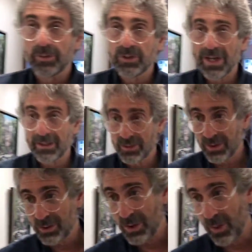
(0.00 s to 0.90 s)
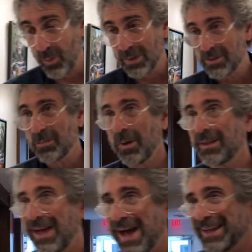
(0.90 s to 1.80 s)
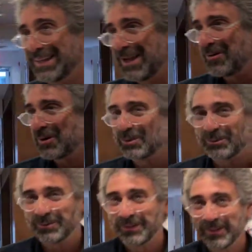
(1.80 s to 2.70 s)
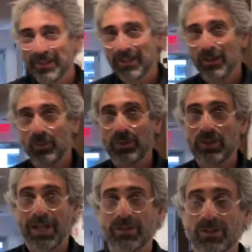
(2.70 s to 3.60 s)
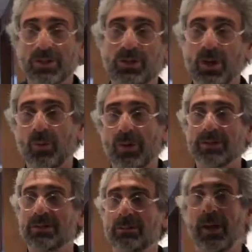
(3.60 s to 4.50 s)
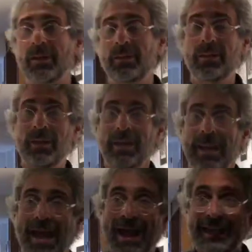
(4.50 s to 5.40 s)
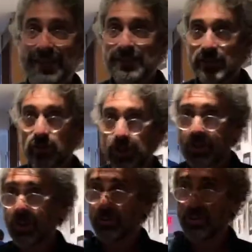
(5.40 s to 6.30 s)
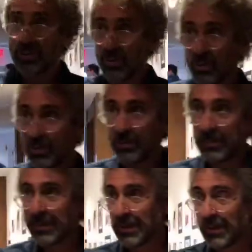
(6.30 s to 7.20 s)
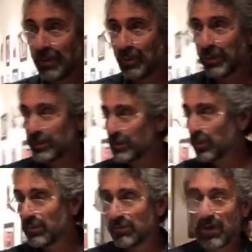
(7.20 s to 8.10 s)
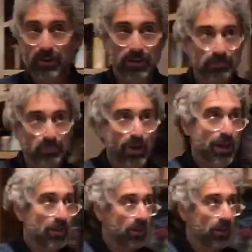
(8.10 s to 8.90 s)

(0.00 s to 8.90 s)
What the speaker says: we change the show once a month. Hi, how are you? We change the show once a month. And this is our children's room, which we're very proud